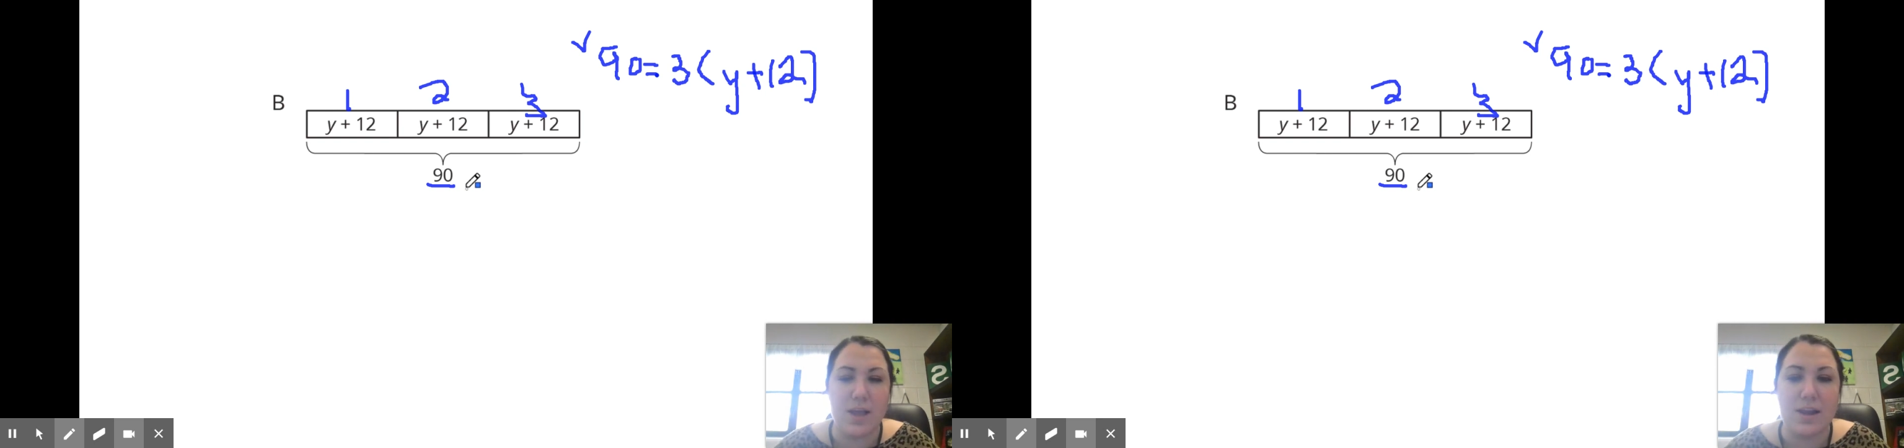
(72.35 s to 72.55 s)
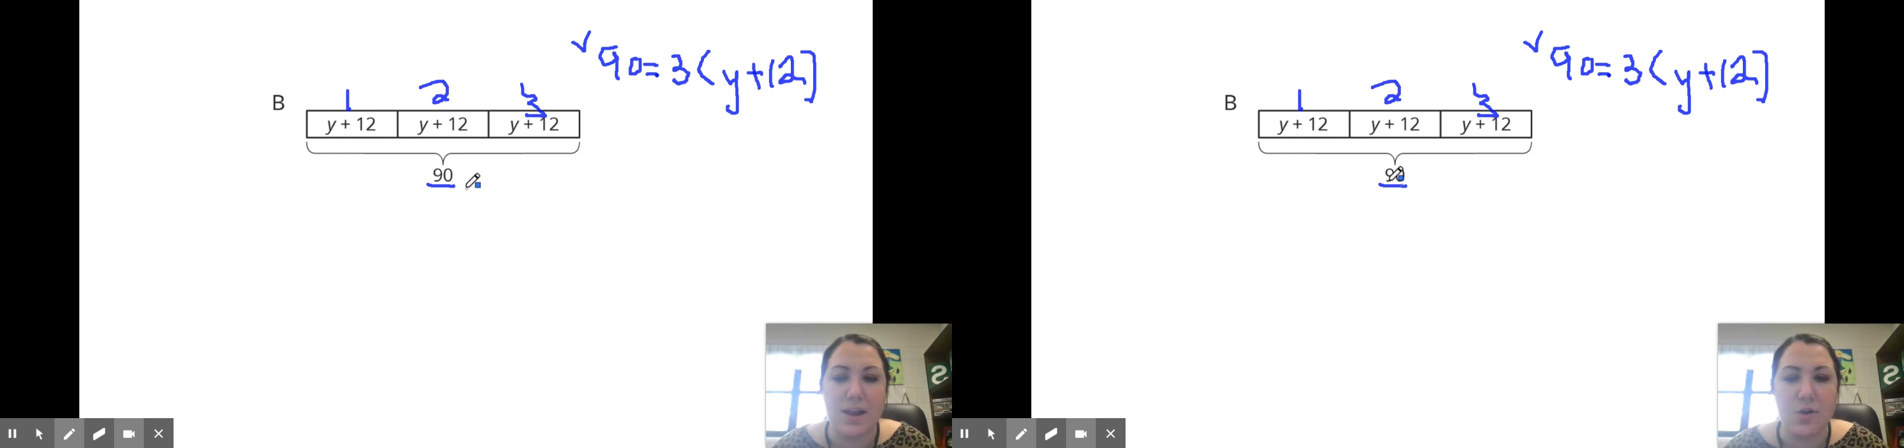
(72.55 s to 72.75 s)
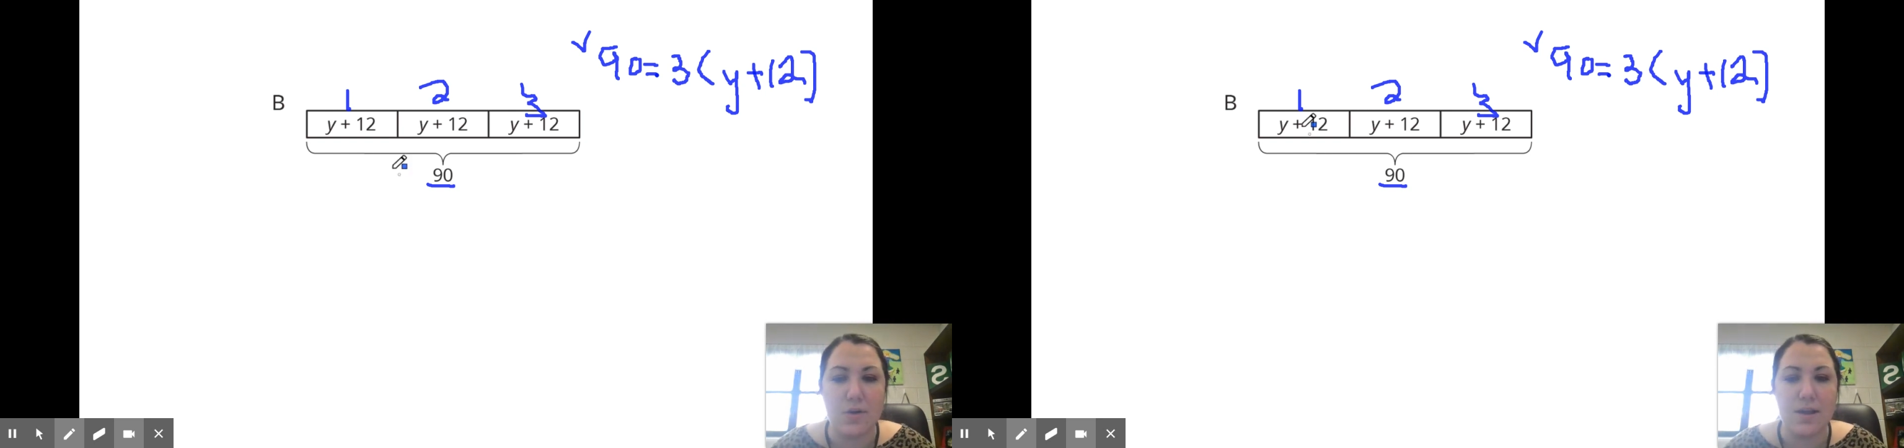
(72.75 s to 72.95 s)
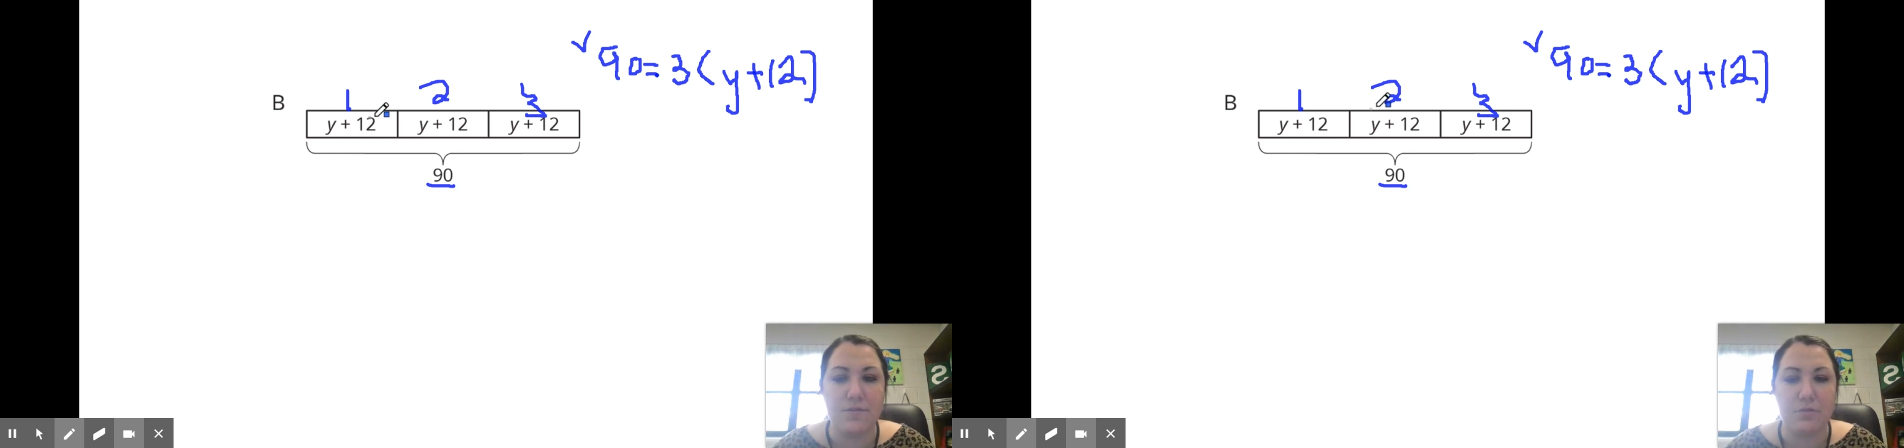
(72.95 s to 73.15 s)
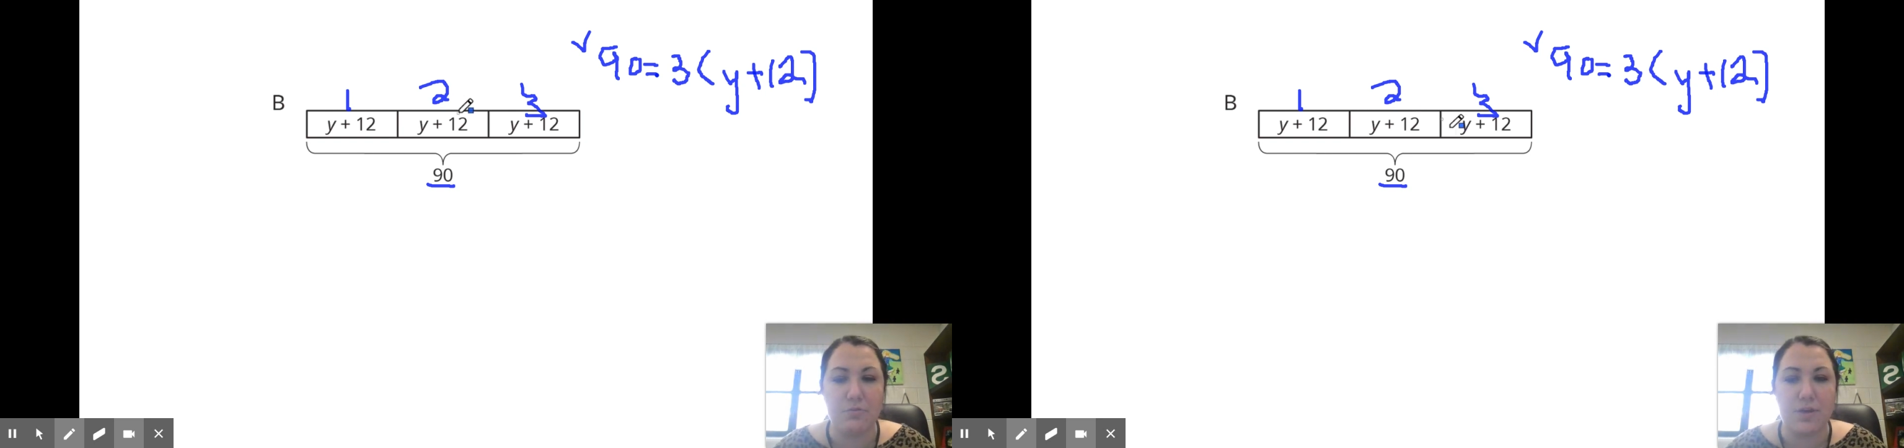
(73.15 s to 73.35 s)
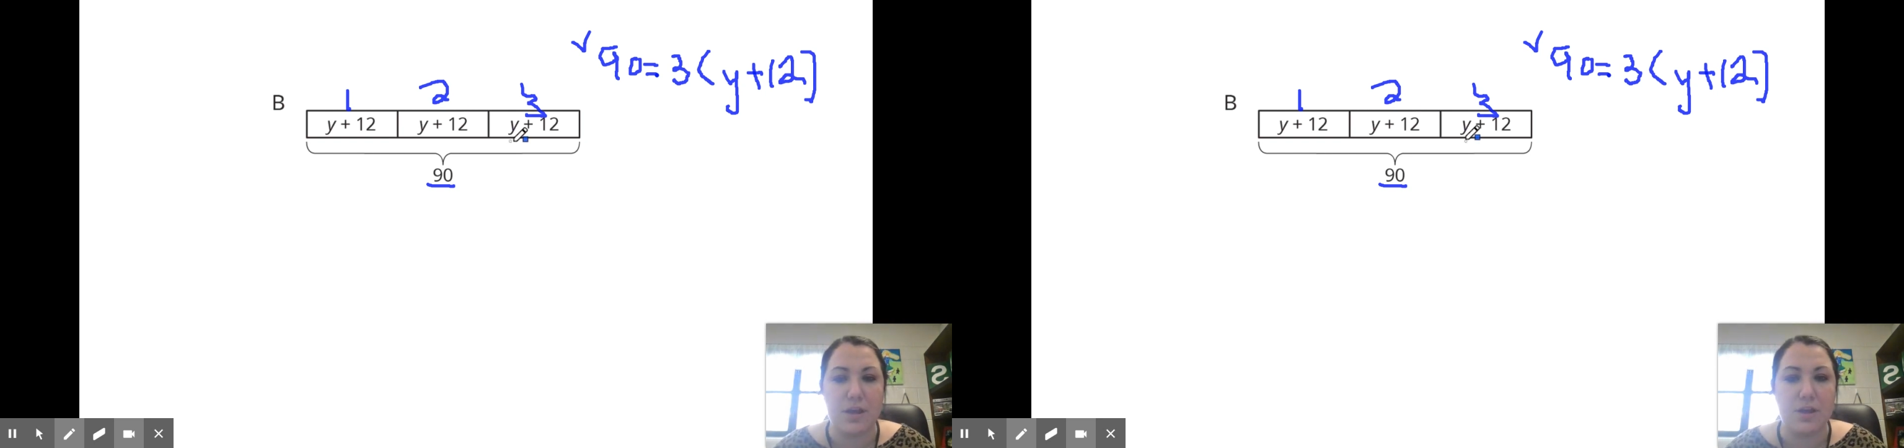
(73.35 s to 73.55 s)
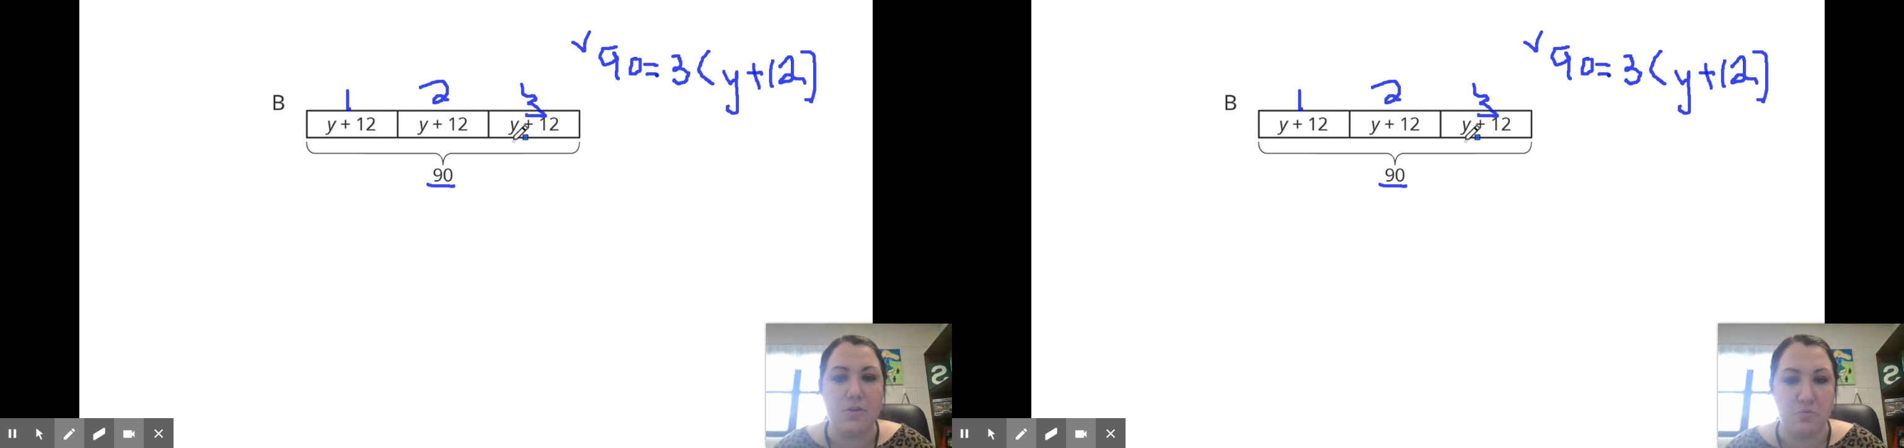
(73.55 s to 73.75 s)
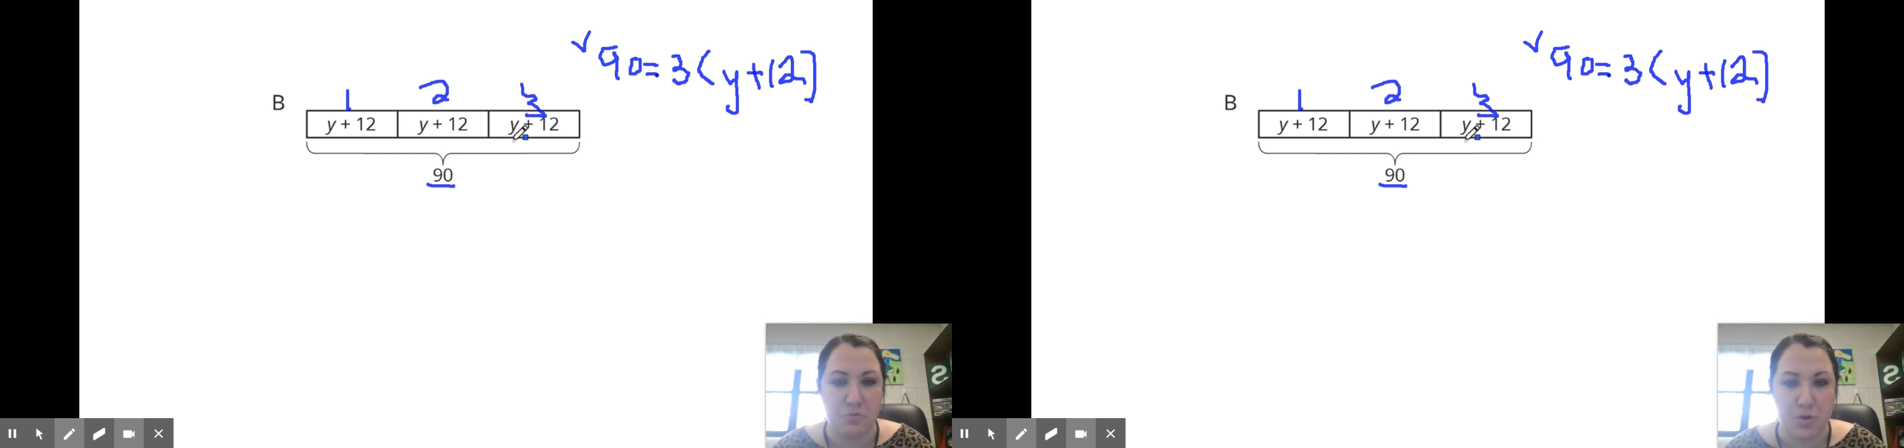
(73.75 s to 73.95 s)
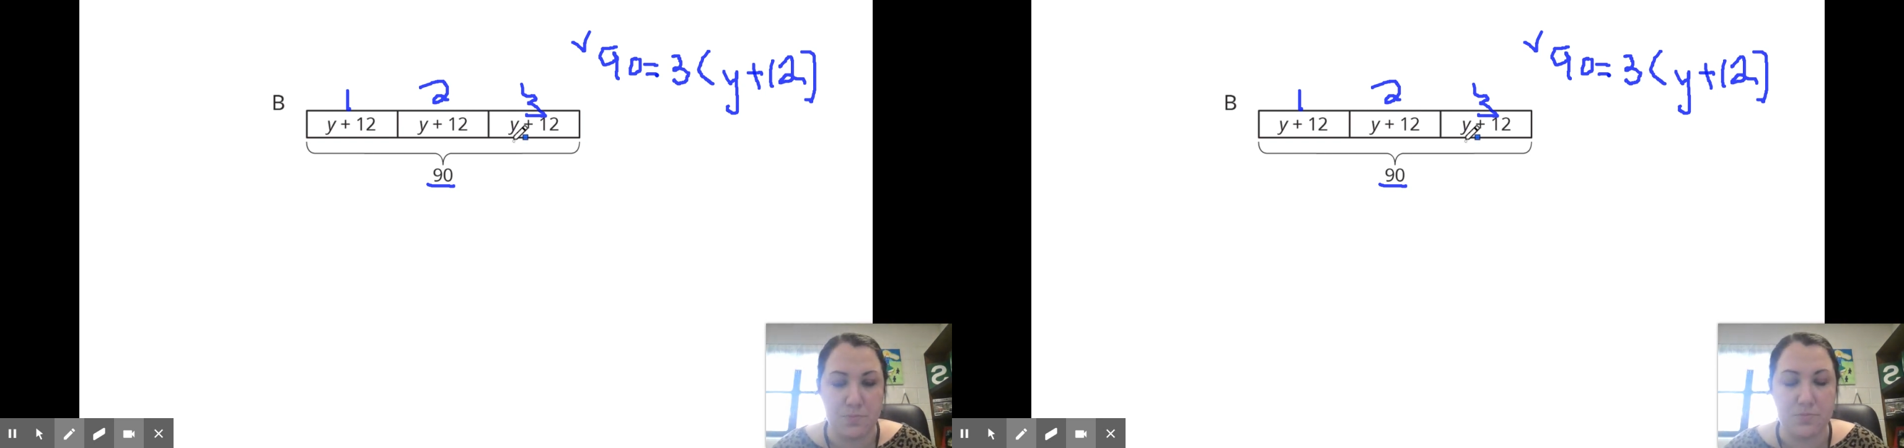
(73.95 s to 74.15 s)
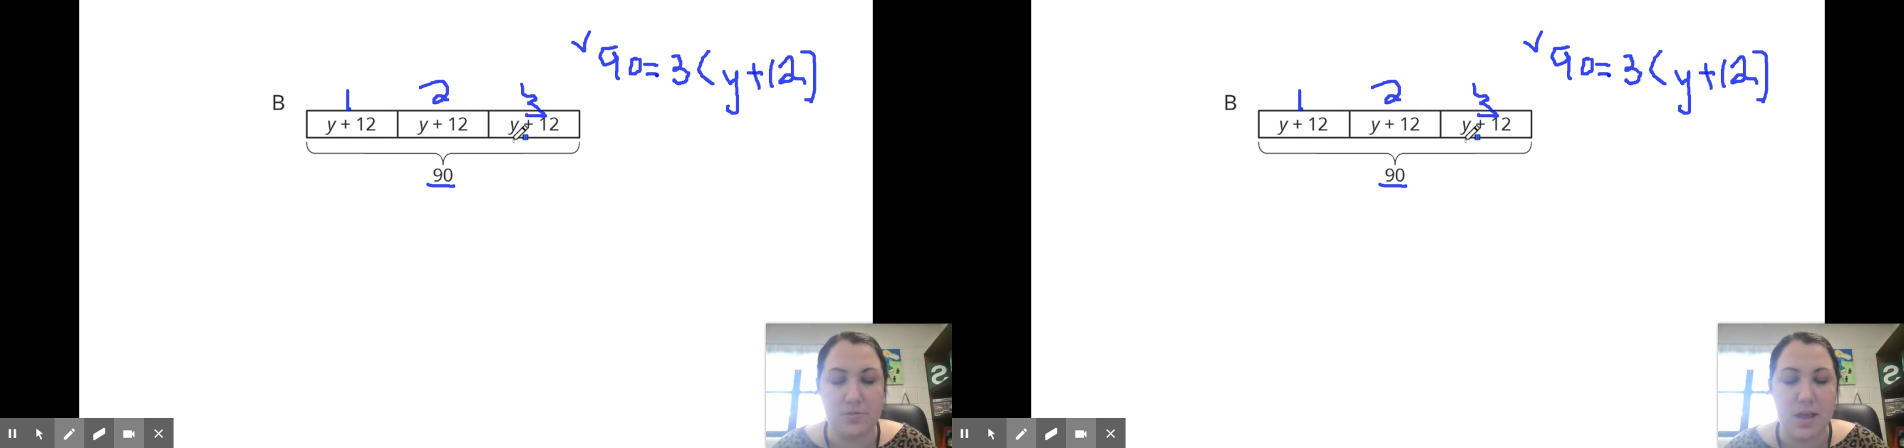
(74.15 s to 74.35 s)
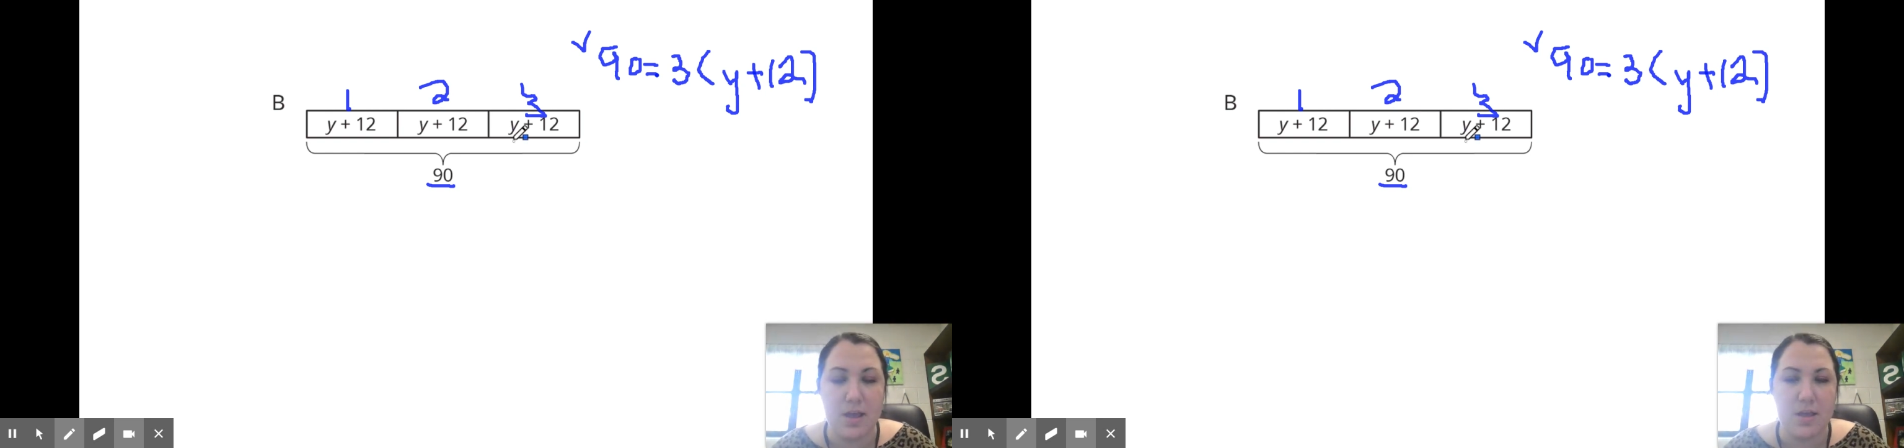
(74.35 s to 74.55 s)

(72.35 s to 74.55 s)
and I know I have 3 groups.